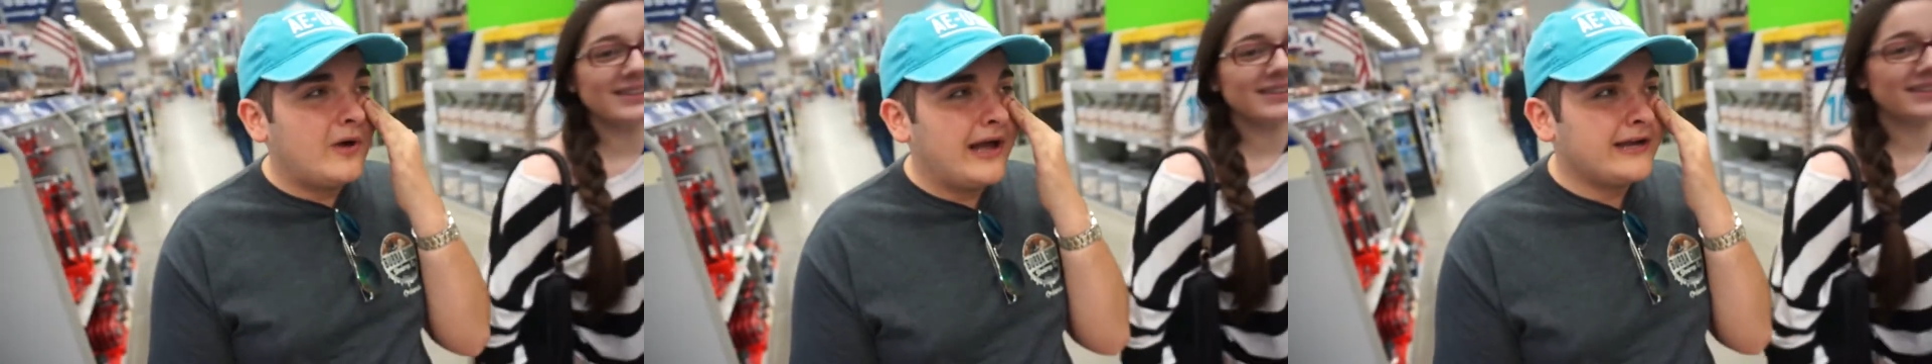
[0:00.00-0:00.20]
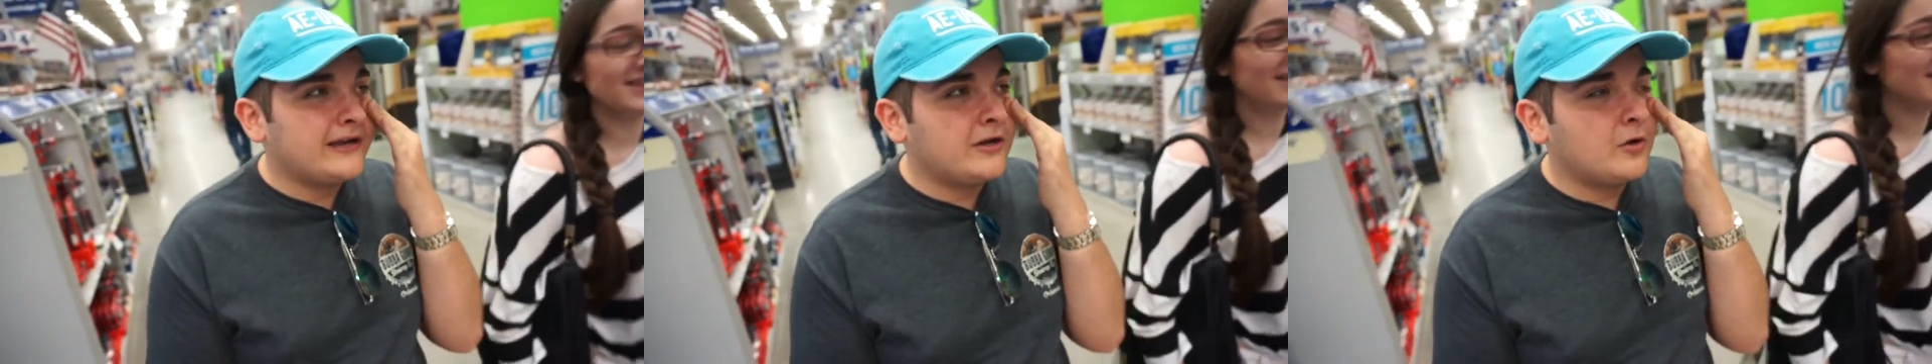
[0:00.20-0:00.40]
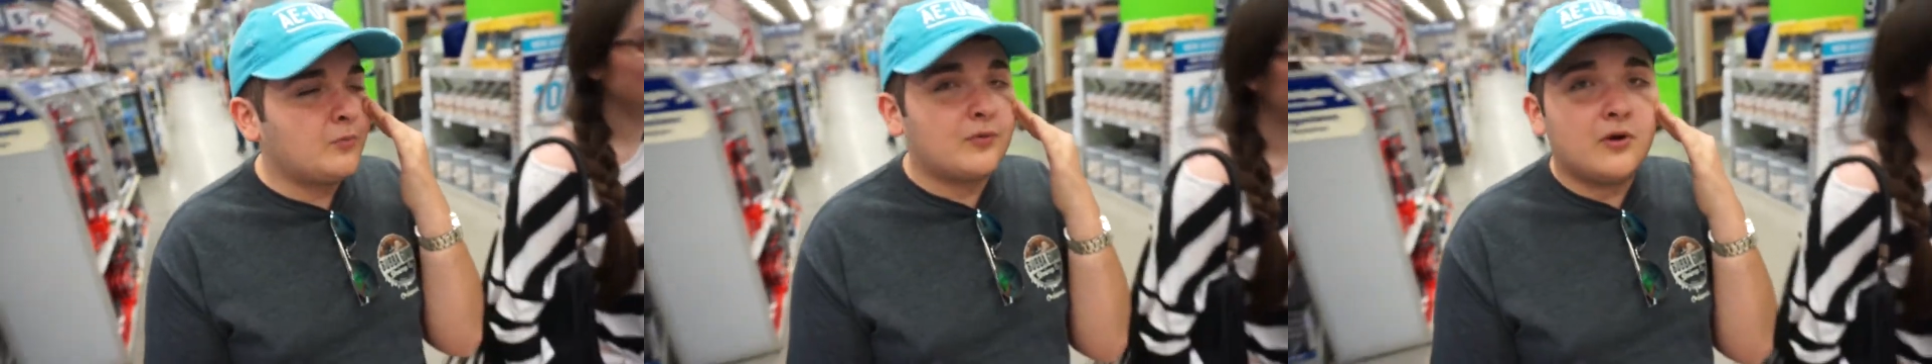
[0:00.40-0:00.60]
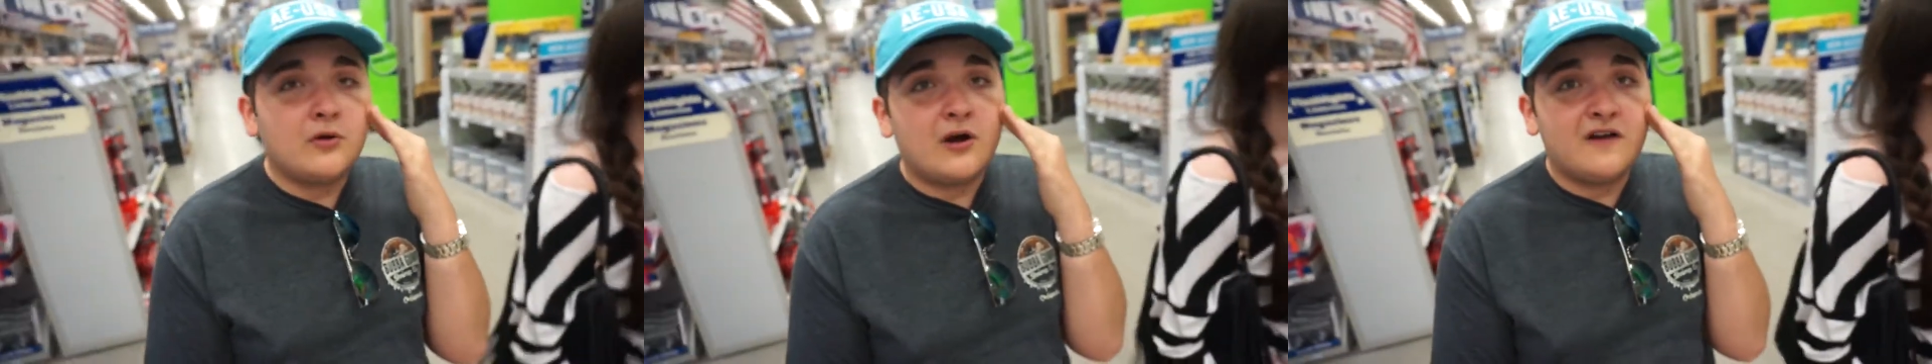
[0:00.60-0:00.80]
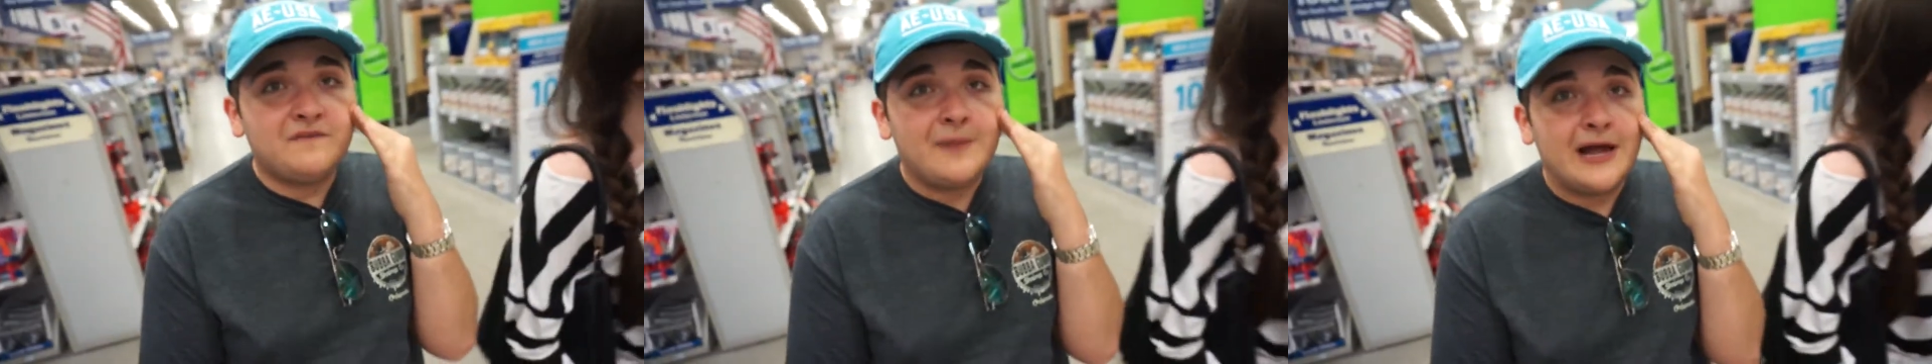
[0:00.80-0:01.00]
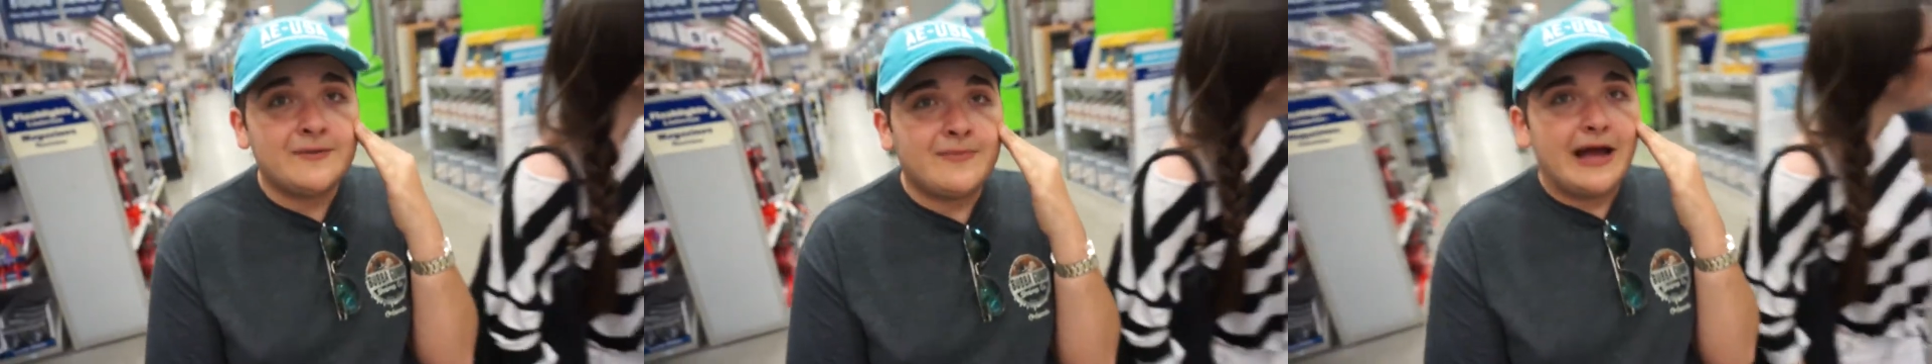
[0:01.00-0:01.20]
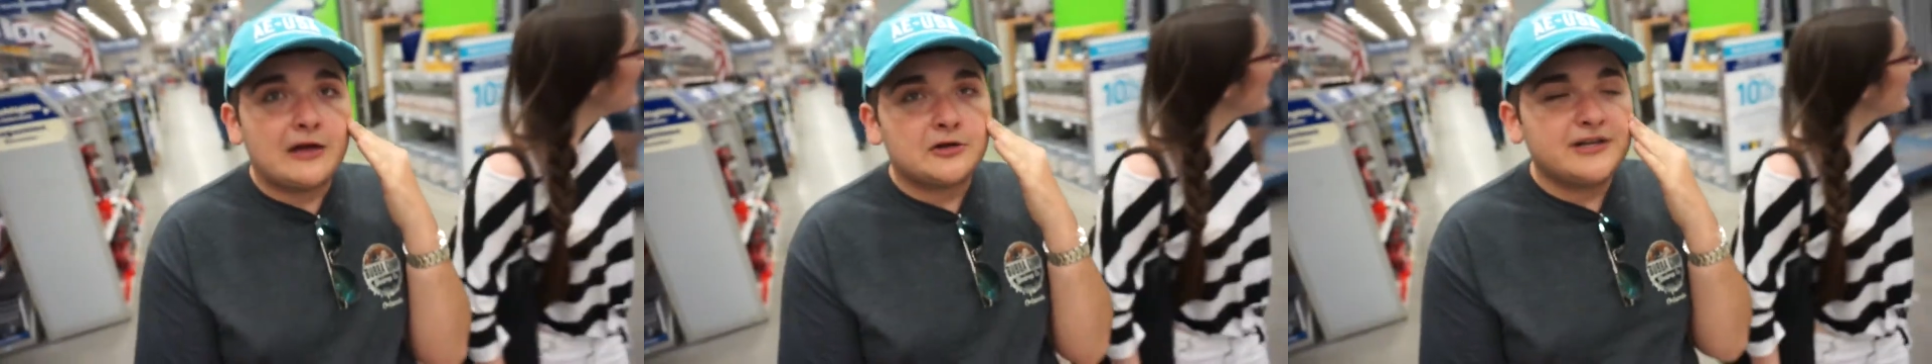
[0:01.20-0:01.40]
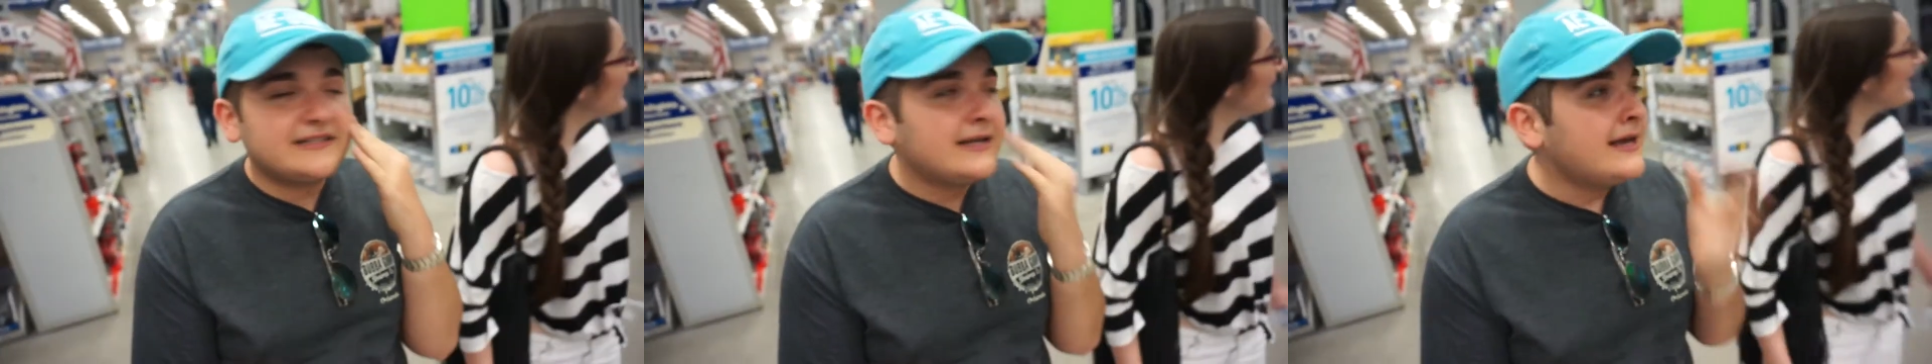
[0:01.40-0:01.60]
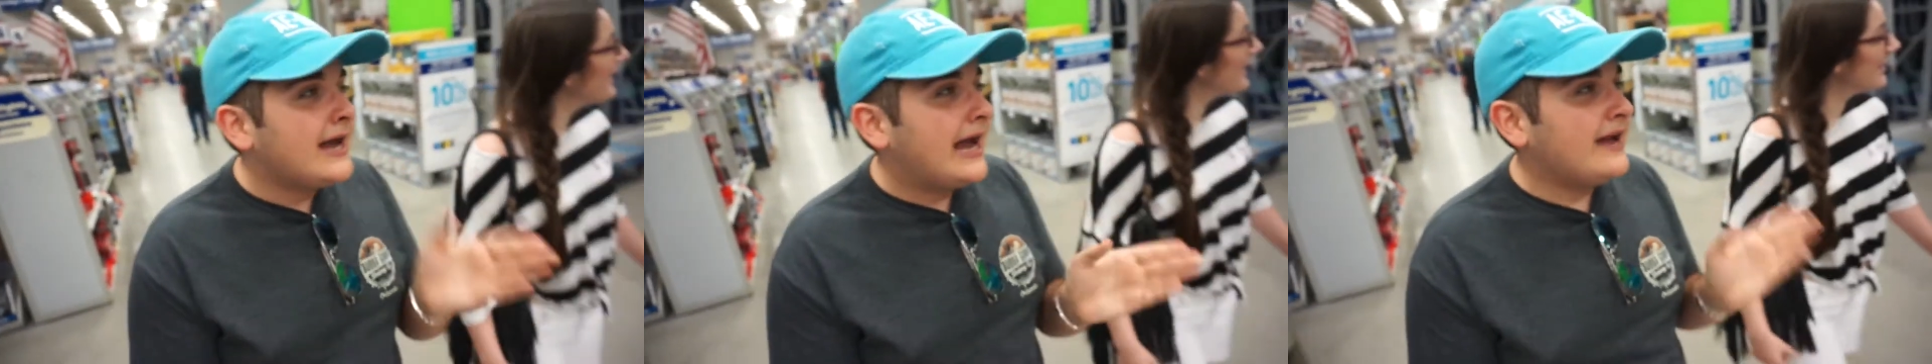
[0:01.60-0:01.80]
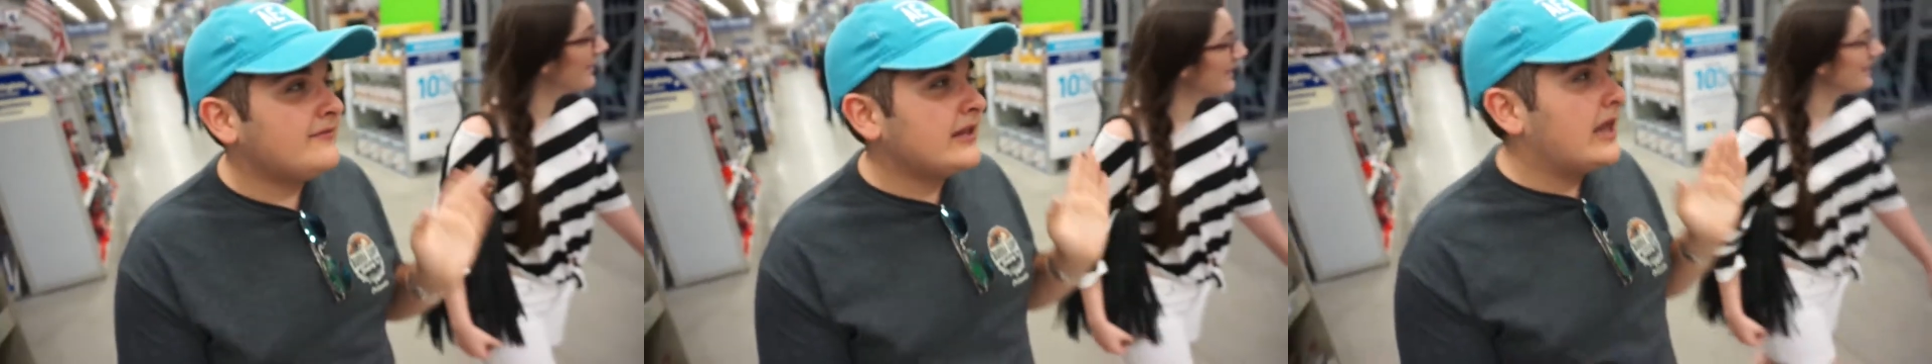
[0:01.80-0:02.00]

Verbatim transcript: I could go broke off buying batteries. I have a